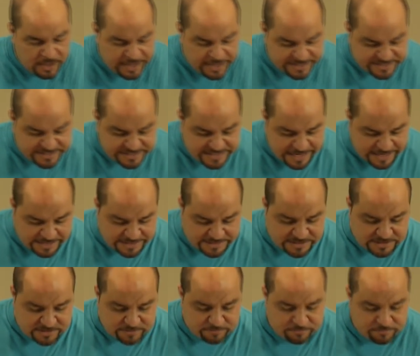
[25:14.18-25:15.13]
It
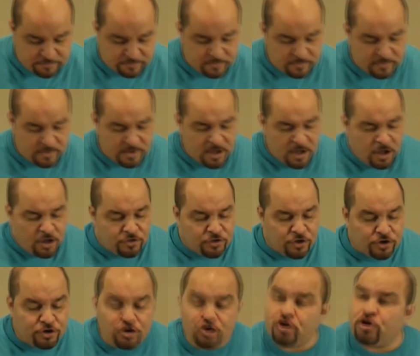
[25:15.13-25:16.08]
says,
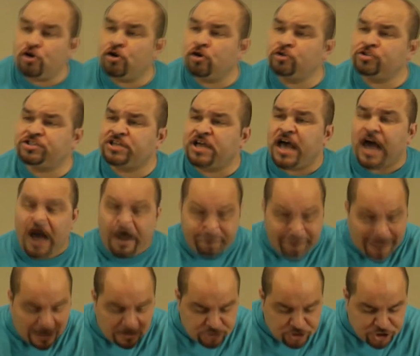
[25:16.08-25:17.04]
The news
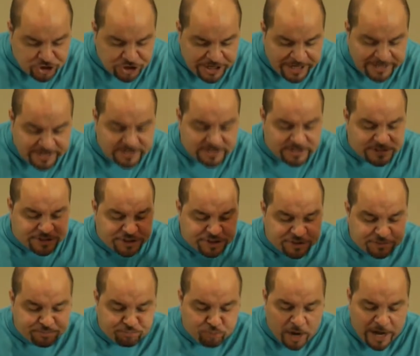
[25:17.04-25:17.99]
about
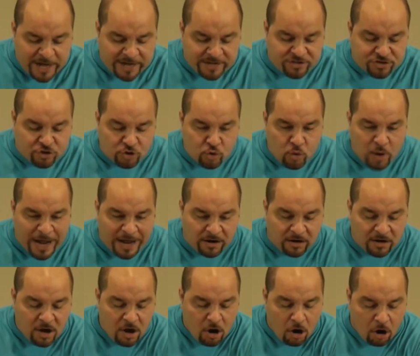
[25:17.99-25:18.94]
Jesus spread
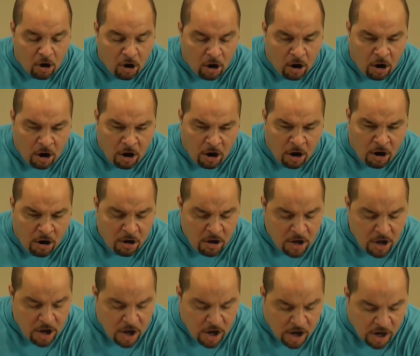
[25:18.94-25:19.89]
throughout
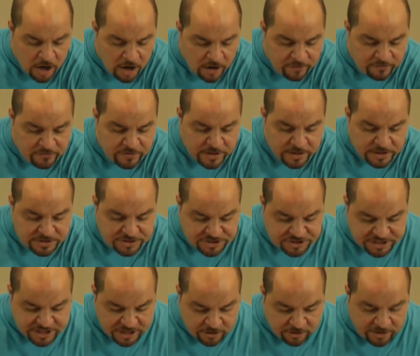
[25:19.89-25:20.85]
all of
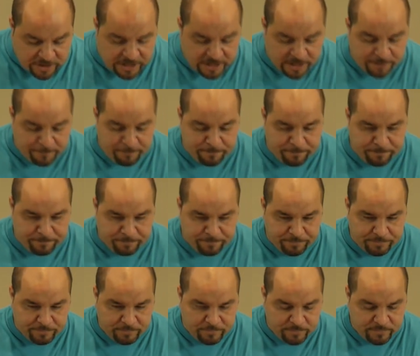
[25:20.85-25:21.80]
Syria.
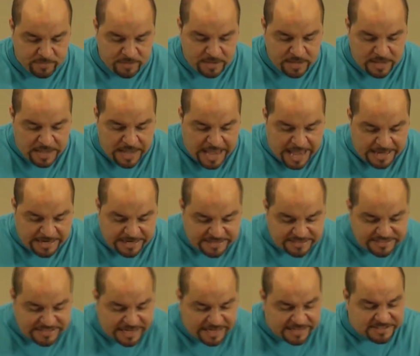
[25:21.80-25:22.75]
And
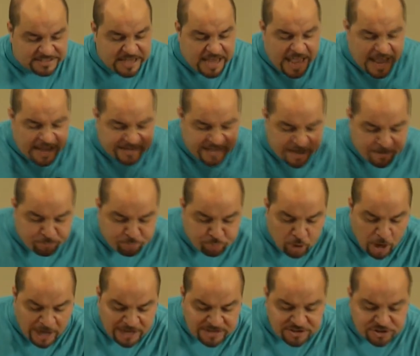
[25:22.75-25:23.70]
it says, And they
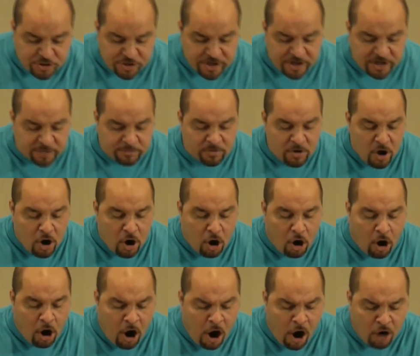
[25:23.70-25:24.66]
brought to him
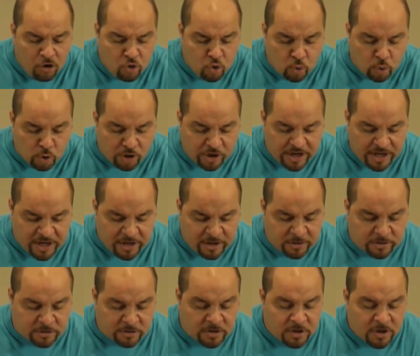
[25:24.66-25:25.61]
all who were
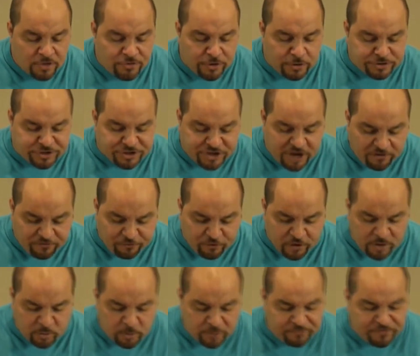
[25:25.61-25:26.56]
ill, those
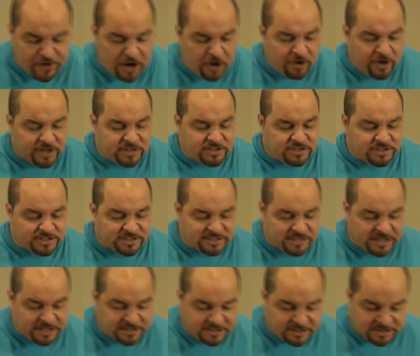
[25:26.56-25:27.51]
suffering with various
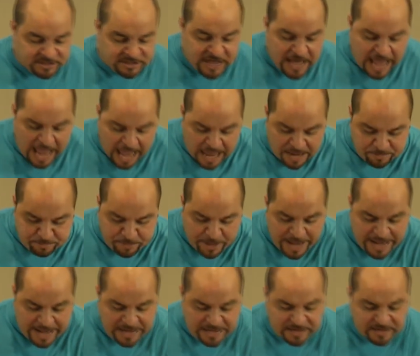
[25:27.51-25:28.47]
diseases and
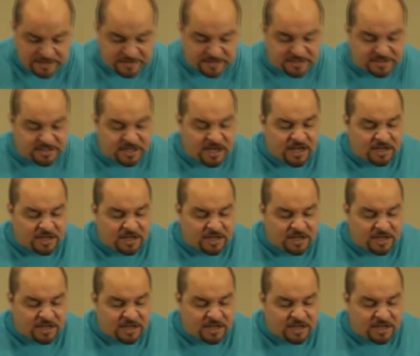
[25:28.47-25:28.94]
pains,